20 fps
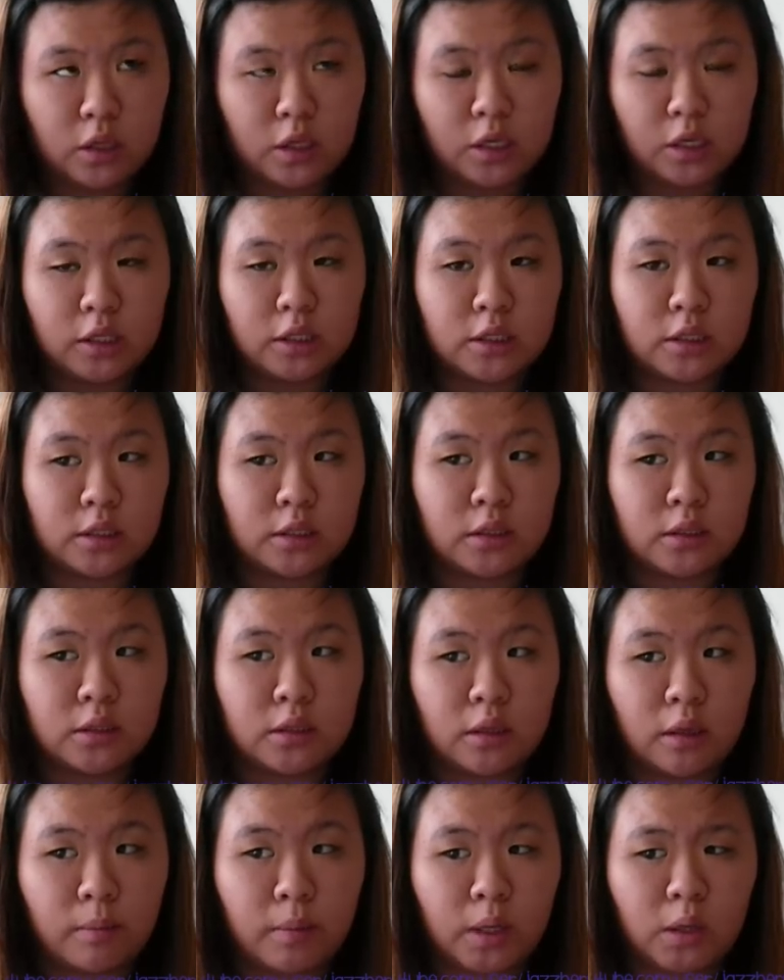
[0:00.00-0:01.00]
this
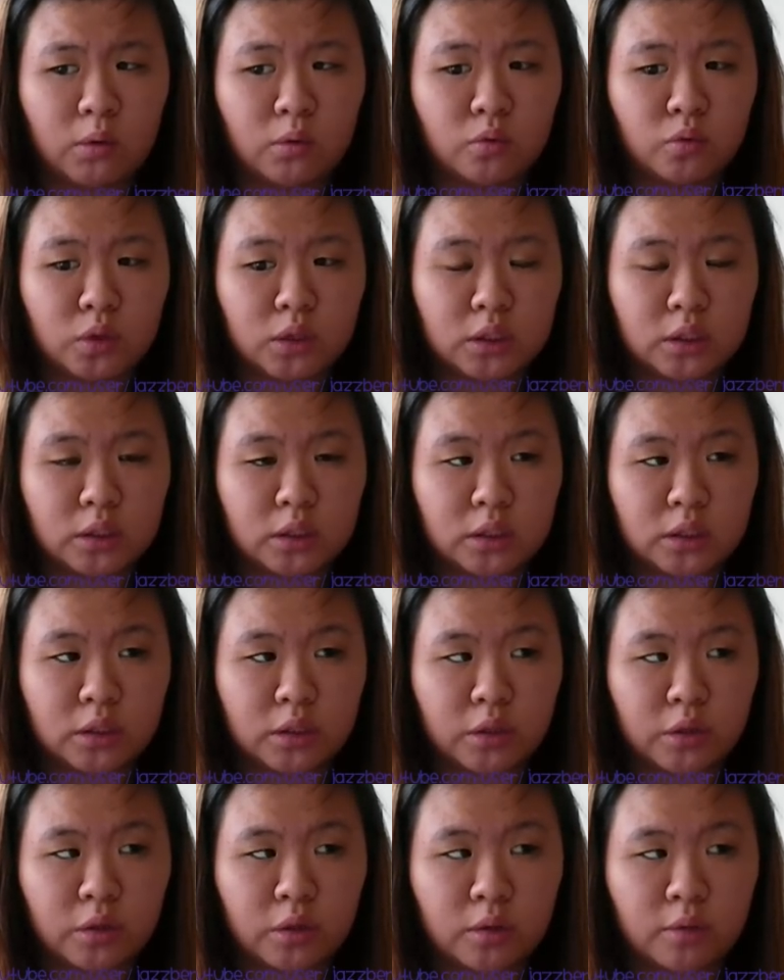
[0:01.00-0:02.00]
about
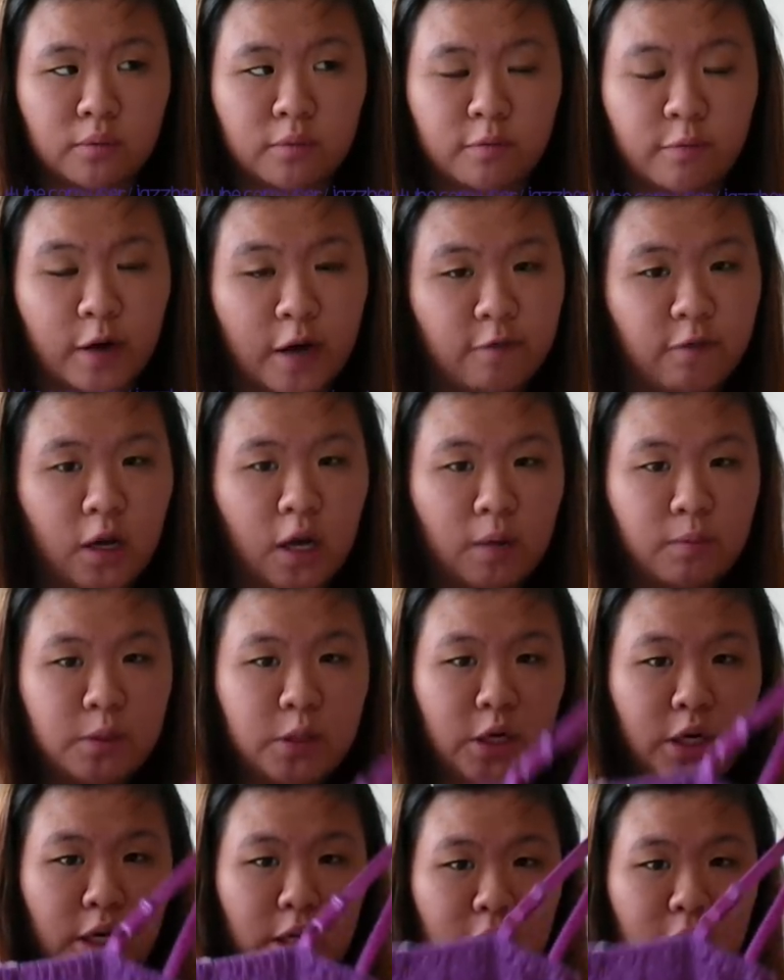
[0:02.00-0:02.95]
5 times